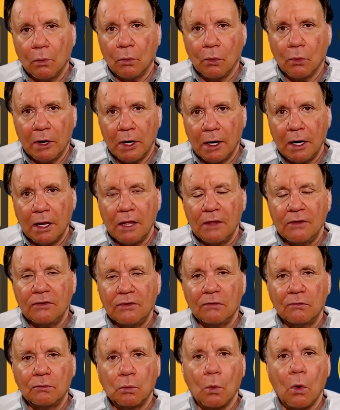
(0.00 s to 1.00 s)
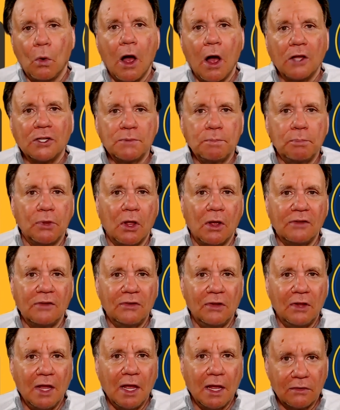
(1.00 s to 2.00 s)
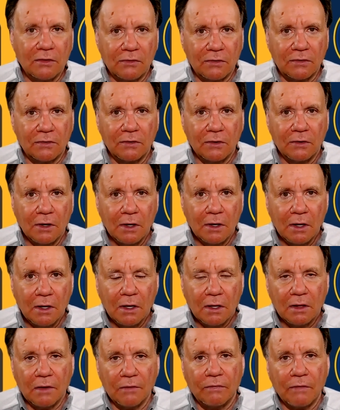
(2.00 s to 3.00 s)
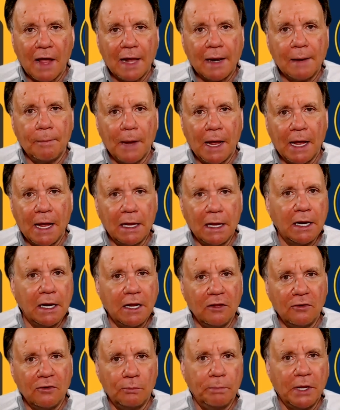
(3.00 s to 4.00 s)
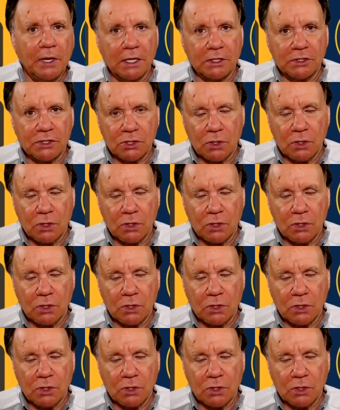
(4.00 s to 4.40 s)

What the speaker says: what it is walks plus hits divided by innings pitched.